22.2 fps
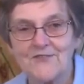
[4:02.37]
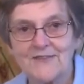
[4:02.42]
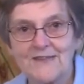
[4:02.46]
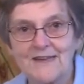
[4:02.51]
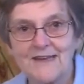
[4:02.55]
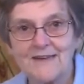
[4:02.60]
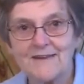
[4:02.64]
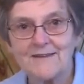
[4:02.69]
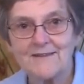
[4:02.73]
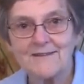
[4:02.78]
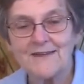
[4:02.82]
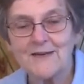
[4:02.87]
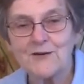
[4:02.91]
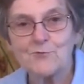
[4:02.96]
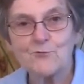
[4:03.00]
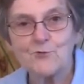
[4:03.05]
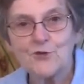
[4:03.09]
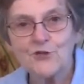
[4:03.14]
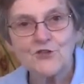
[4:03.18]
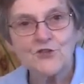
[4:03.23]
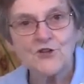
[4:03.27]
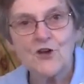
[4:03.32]
They, they
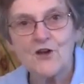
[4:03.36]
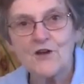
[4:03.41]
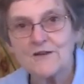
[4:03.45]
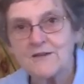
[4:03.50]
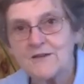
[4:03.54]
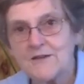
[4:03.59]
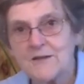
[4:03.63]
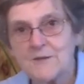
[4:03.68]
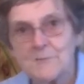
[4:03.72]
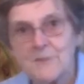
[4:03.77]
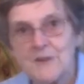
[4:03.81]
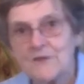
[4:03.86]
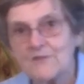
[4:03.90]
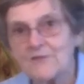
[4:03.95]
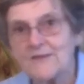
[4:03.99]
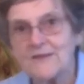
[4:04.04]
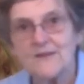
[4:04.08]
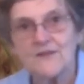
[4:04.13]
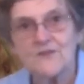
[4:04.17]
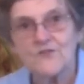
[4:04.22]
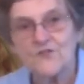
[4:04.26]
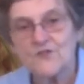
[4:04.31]
weren't talking about
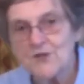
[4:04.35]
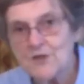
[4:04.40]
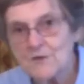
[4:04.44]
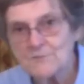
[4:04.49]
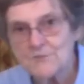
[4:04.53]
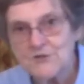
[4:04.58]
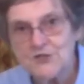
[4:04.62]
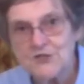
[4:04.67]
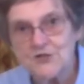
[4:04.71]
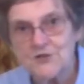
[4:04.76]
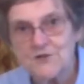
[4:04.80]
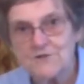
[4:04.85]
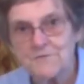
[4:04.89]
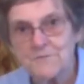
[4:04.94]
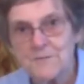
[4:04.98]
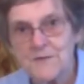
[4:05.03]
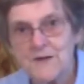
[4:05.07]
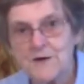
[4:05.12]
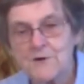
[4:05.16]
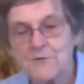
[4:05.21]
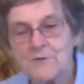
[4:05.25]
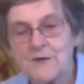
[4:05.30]
the assumption of
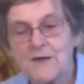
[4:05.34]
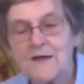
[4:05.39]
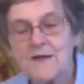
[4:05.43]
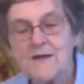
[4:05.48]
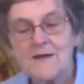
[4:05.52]
Mary,